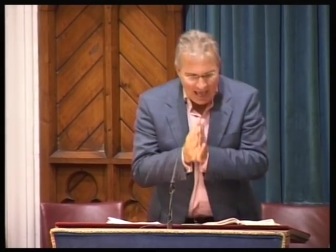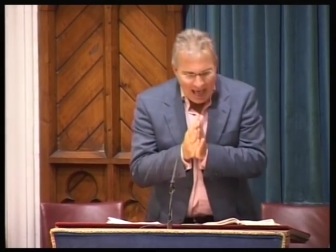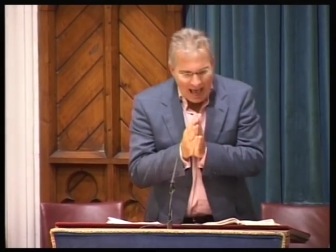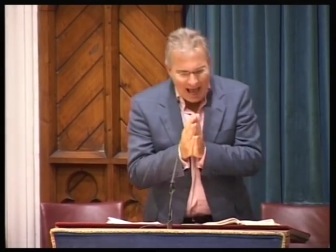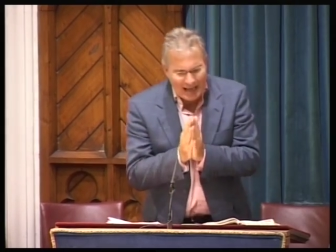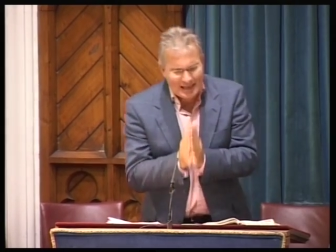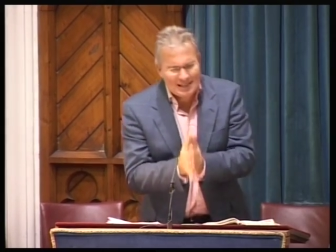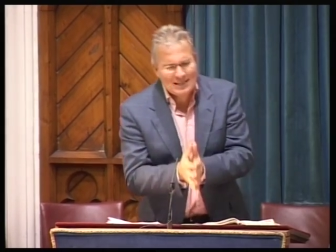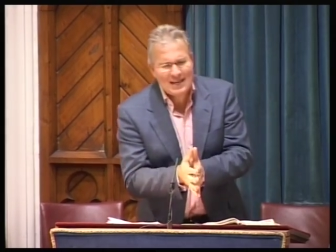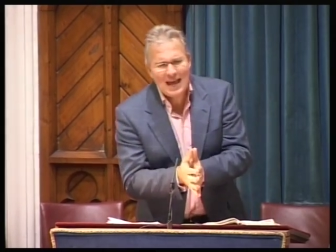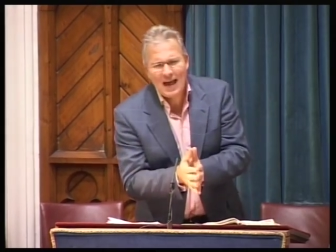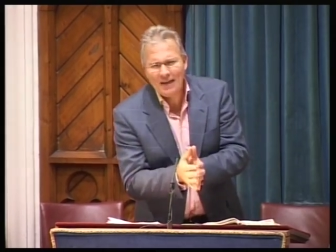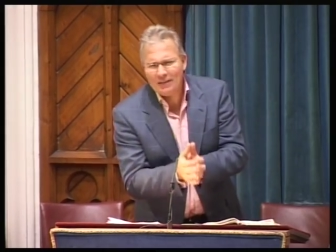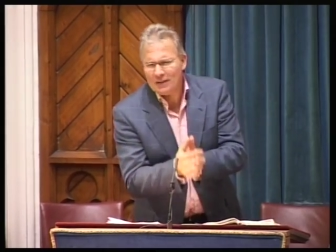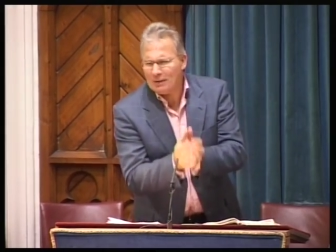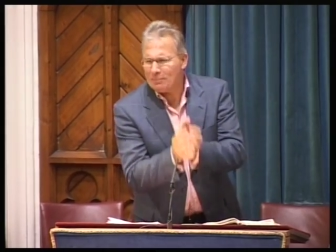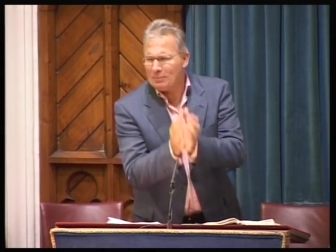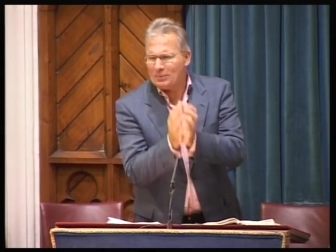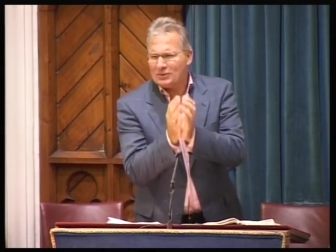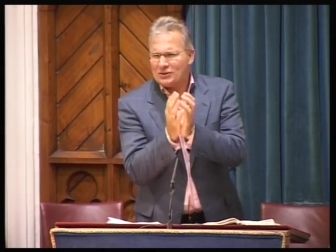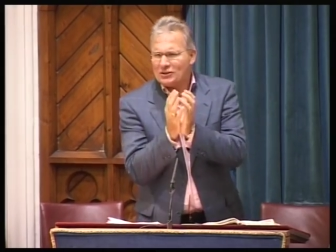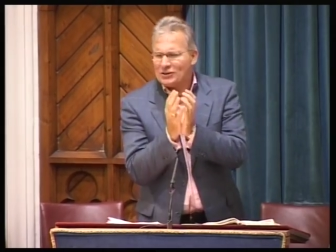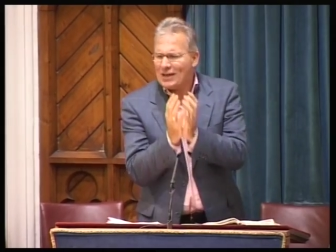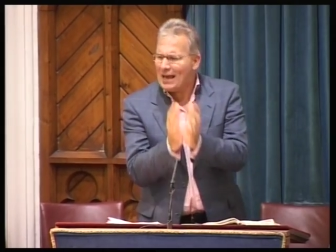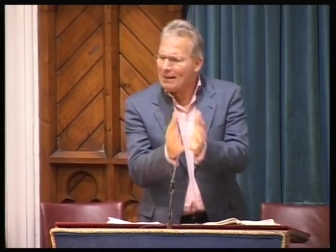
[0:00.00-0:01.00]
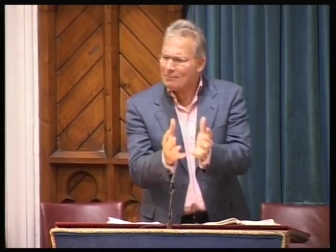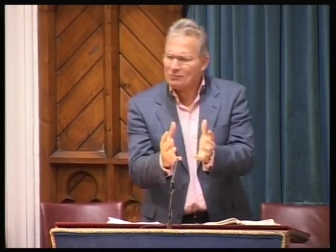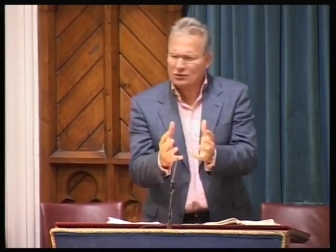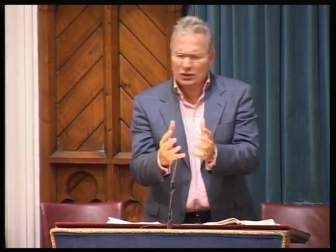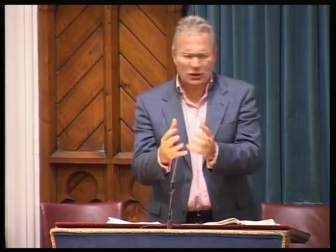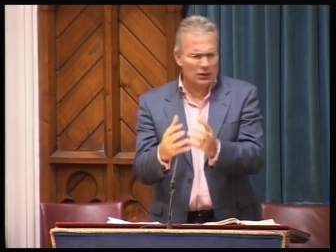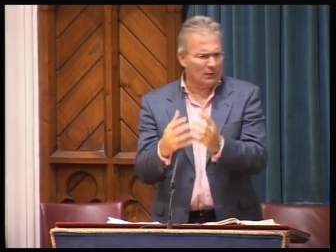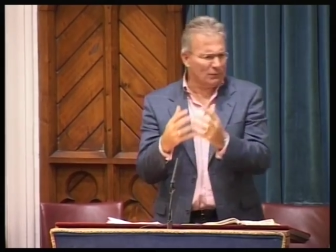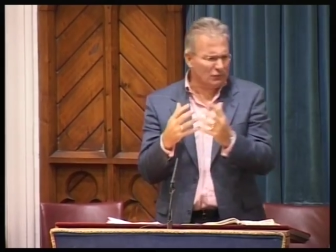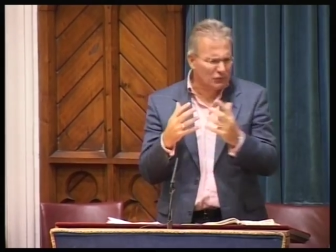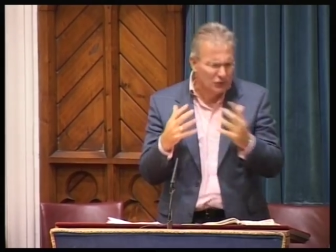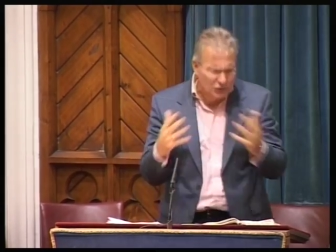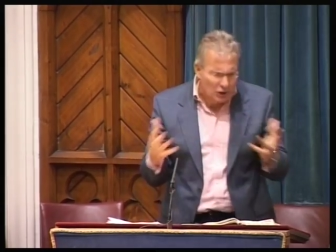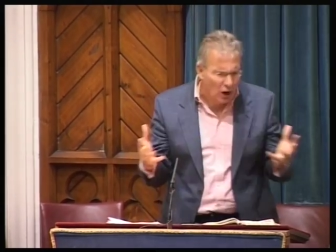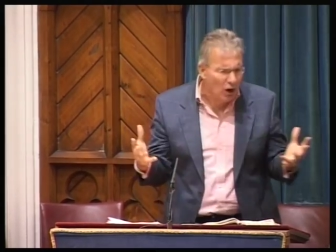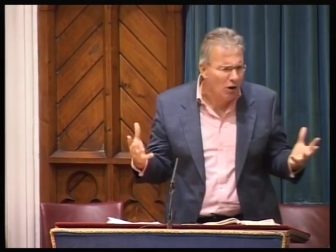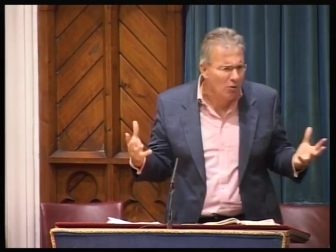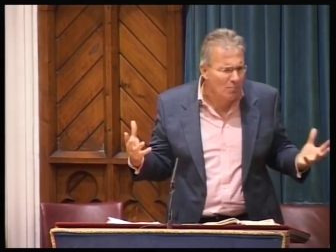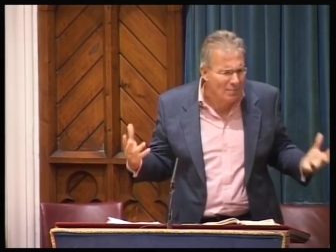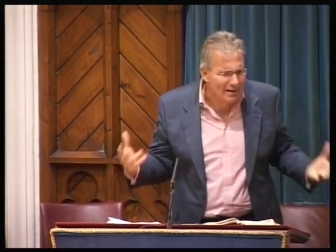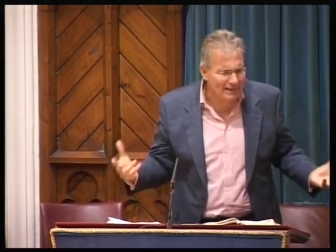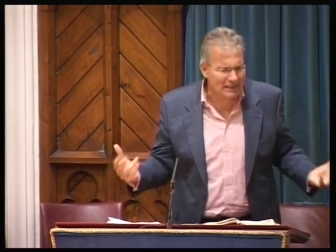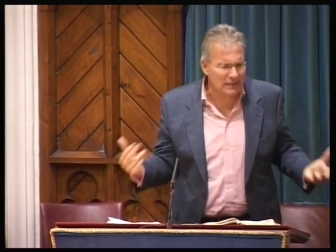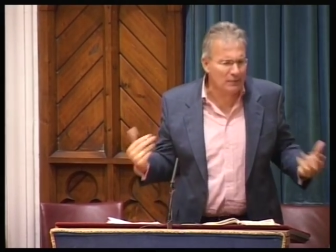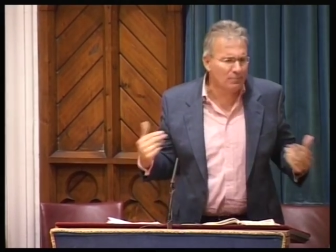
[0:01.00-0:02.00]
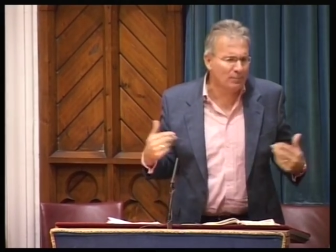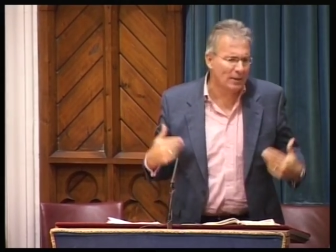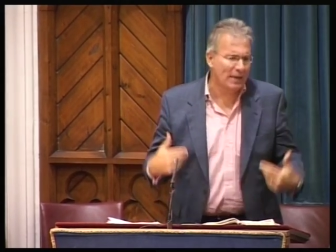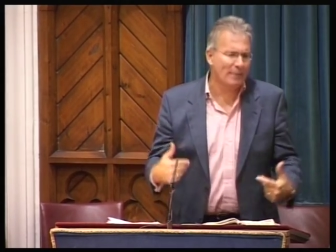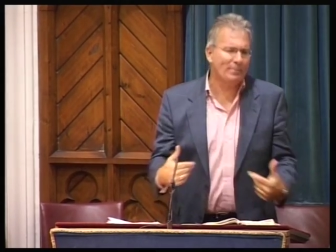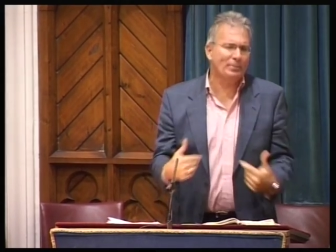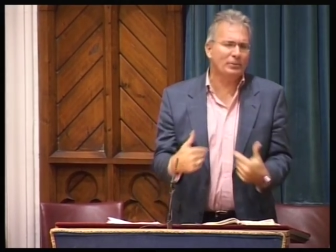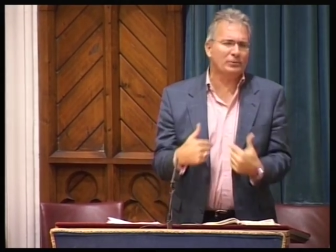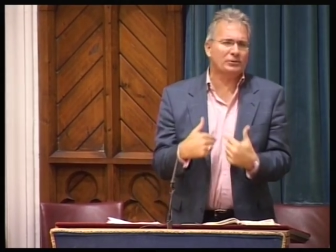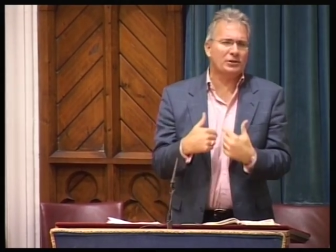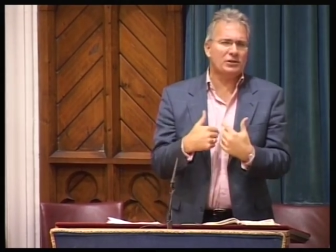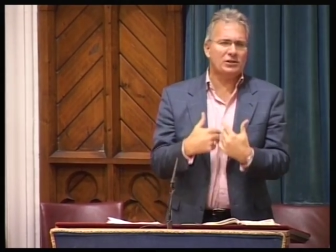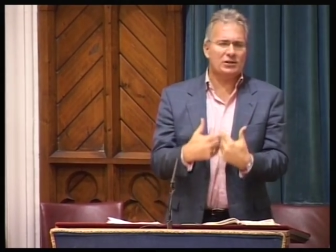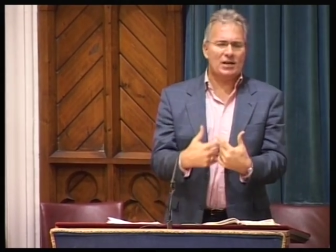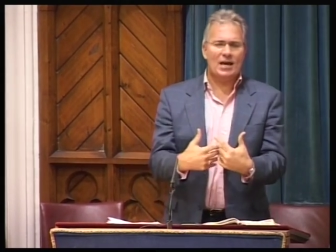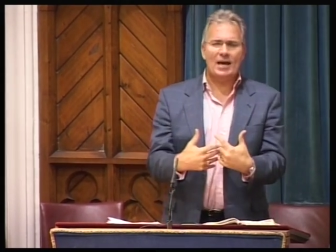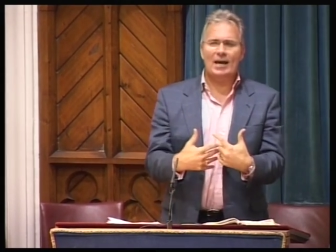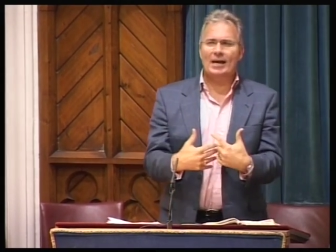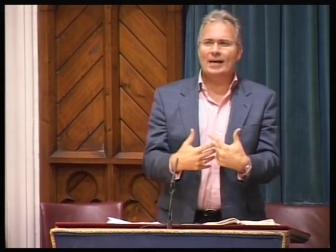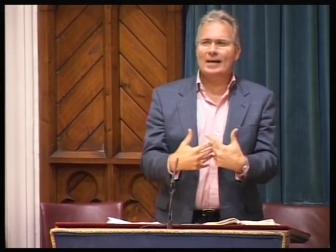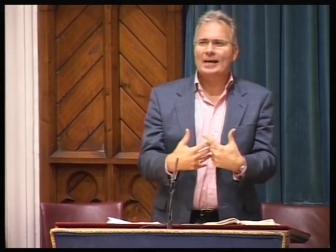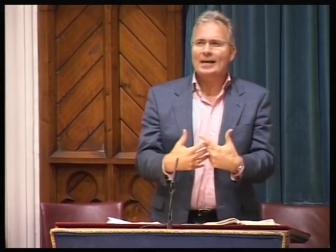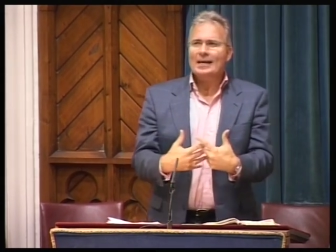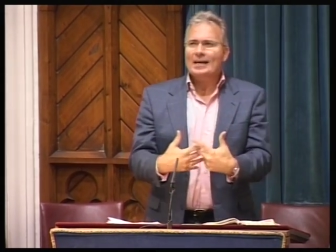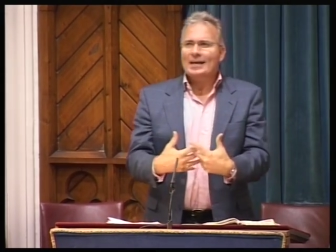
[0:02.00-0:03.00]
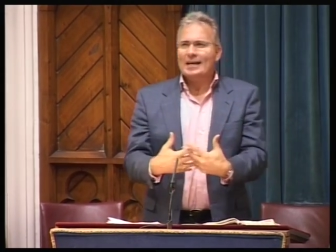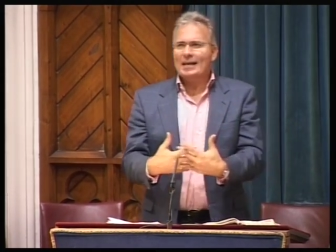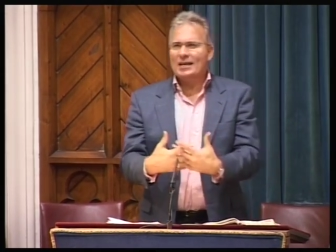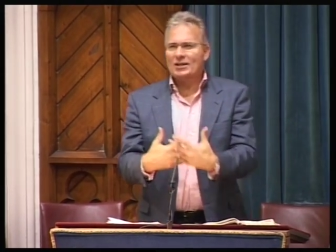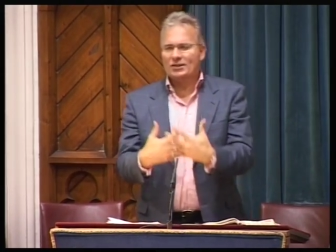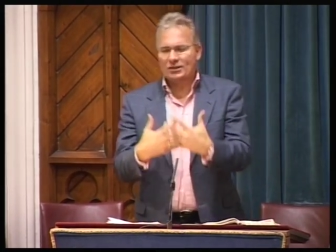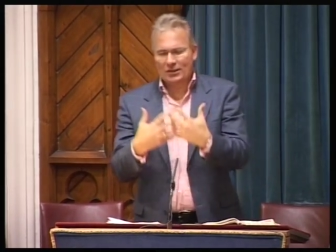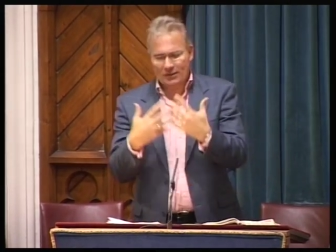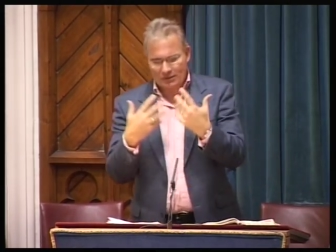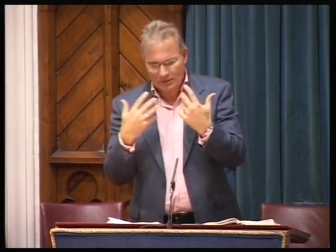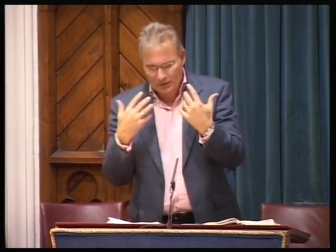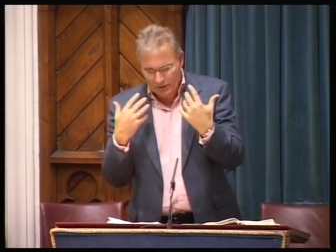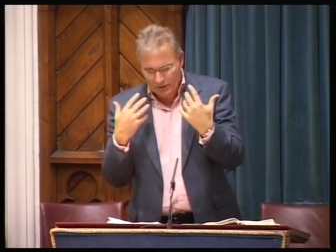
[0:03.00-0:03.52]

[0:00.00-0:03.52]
And yet the perception of so many people today is that